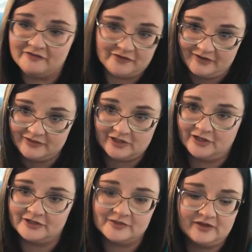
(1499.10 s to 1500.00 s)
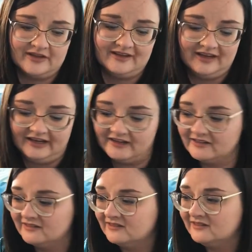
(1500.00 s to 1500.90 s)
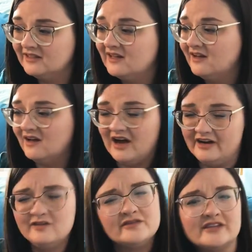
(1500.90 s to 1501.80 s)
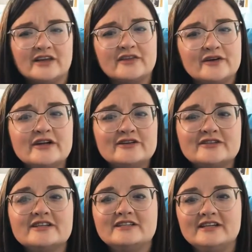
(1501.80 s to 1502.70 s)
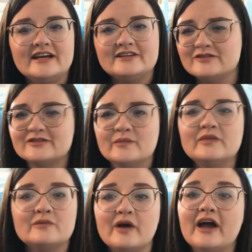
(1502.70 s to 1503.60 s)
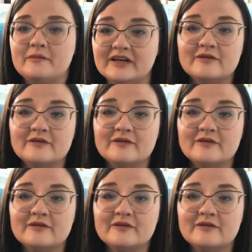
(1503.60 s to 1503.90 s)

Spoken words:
free returns within like, I don't know if it was like 30 or 60 days or something, but I mean